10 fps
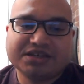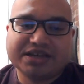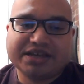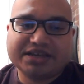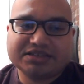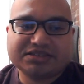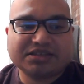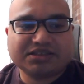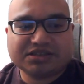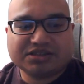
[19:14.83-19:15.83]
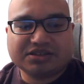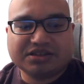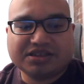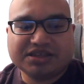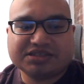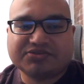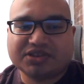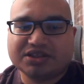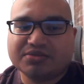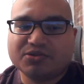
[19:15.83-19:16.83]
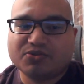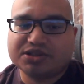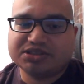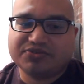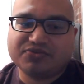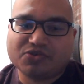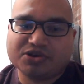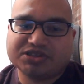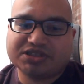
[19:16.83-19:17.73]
And the thing is, for the number ones and fours,